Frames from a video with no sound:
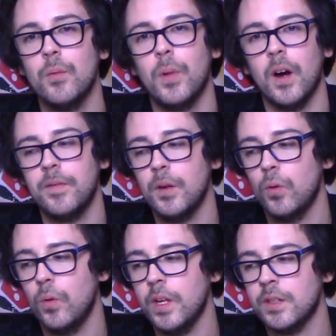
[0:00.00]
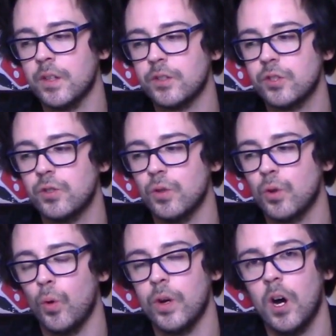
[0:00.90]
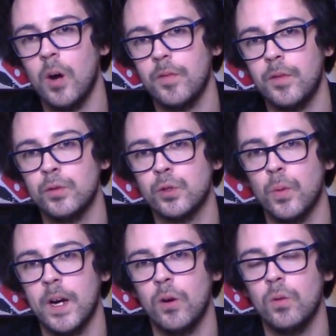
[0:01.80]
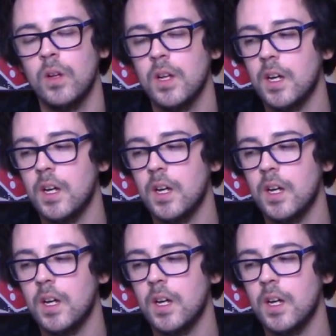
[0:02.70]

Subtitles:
but I feel he does suit going upfield as well